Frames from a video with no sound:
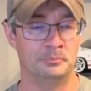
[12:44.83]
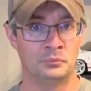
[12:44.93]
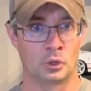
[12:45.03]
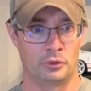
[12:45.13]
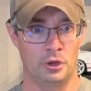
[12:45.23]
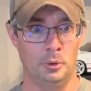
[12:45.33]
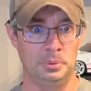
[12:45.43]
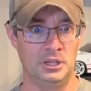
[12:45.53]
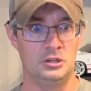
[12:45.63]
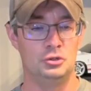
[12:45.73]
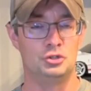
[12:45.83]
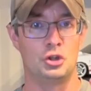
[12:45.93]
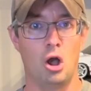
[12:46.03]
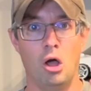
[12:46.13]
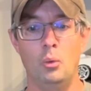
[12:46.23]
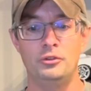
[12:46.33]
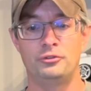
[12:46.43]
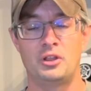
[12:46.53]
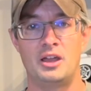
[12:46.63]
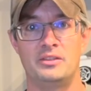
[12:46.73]
The airplane, you should always
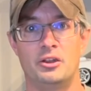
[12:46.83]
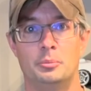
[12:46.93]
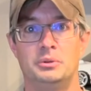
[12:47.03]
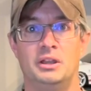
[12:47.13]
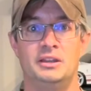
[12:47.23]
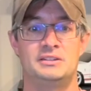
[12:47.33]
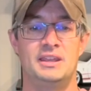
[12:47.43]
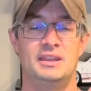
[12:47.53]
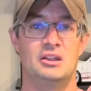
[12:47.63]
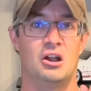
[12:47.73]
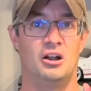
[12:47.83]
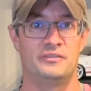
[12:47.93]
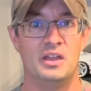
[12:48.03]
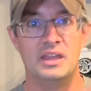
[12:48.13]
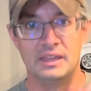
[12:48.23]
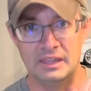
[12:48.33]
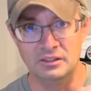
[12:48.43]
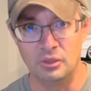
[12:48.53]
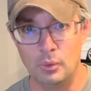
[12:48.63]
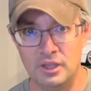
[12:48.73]
fly the airplane taking off
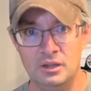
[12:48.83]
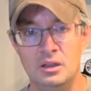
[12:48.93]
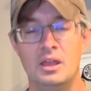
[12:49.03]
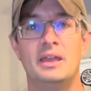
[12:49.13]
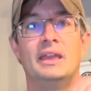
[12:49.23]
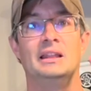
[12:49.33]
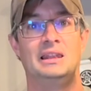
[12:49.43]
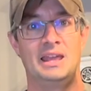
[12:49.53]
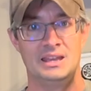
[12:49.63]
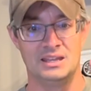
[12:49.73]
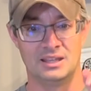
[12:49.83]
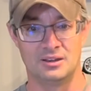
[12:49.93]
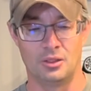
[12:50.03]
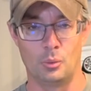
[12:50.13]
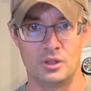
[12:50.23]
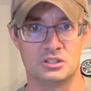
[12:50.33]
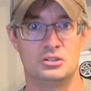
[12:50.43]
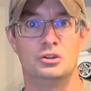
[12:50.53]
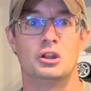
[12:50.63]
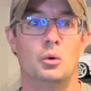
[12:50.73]
into the wind and landing into the wind. So
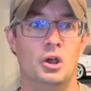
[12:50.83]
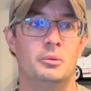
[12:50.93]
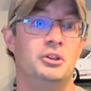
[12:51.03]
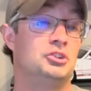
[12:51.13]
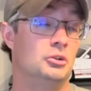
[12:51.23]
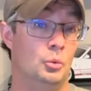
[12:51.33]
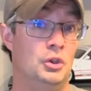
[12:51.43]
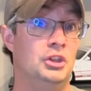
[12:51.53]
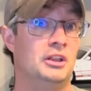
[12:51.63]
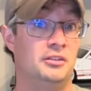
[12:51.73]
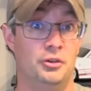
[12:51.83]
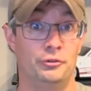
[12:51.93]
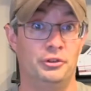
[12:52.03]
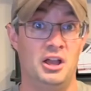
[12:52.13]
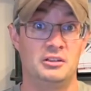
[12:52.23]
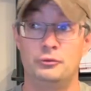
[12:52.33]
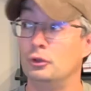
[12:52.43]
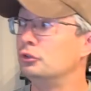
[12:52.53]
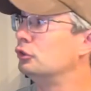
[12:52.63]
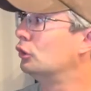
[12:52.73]
you're going to want to make sure when you get to your flying
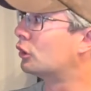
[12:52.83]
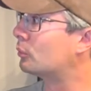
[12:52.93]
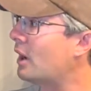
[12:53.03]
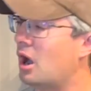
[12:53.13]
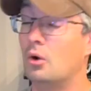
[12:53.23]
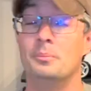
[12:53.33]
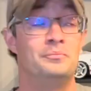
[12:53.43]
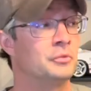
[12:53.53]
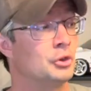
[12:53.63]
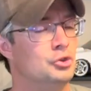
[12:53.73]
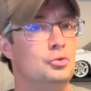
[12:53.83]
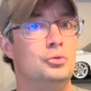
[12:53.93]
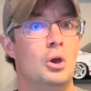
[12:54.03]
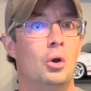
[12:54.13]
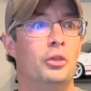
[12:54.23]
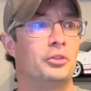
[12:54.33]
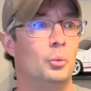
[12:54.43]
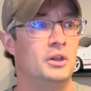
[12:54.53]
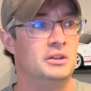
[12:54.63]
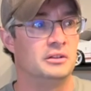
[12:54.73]
field and you look around, you know that the
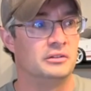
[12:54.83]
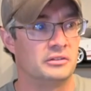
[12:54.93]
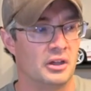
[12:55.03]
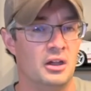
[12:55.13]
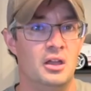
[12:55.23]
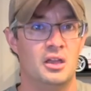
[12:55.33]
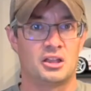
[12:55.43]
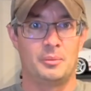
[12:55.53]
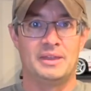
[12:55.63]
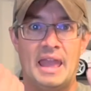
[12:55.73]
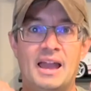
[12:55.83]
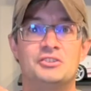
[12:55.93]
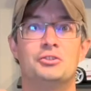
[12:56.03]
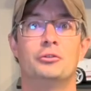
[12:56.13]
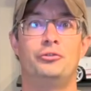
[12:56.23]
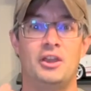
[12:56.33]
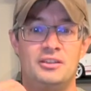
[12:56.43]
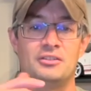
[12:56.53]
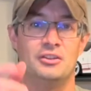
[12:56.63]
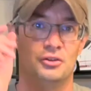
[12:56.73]
wind is coming at your
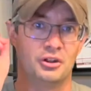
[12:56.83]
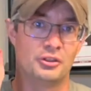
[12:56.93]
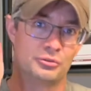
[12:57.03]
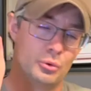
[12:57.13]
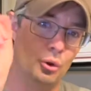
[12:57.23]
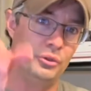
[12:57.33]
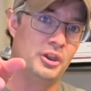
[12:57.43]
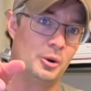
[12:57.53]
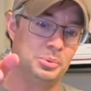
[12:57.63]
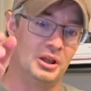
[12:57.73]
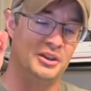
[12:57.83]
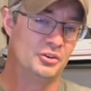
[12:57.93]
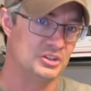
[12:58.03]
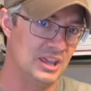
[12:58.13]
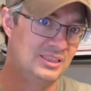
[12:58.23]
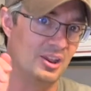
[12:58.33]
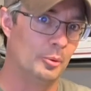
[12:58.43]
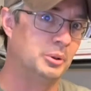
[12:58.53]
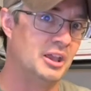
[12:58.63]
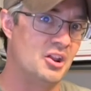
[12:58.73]
face, and you're going to throw the airplane or take the
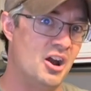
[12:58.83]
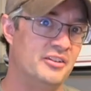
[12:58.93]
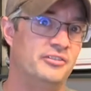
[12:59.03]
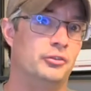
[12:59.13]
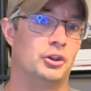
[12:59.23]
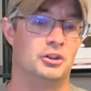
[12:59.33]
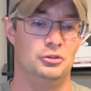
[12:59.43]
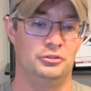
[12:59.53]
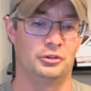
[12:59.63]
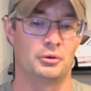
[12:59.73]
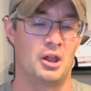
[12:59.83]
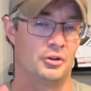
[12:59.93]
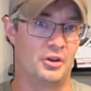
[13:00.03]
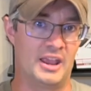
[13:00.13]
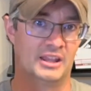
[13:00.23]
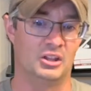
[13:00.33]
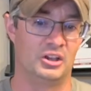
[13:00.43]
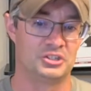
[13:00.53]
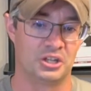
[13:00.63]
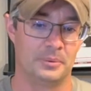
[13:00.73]
airplane off if you're going to use the ground or hand
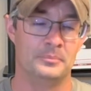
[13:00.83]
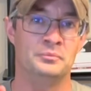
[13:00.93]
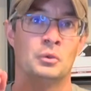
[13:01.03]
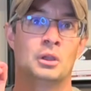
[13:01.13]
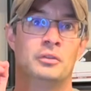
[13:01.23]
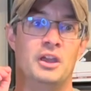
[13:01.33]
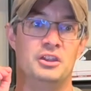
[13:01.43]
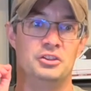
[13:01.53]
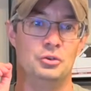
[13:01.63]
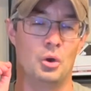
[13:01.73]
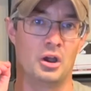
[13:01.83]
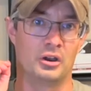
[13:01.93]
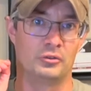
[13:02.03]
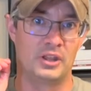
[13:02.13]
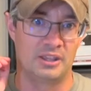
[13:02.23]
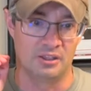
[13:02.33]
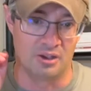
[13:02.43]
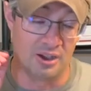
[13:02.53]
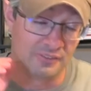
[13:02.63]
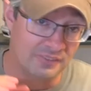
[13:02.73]
launch it, that you are taking
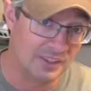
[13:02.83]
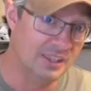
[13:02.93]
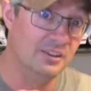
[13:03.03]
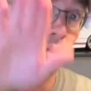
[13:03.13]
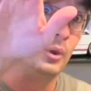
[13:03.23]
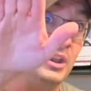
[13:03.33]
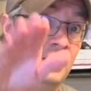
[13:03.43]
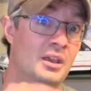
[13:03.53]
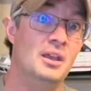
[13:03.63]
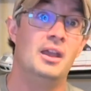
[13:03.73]
off into the wind.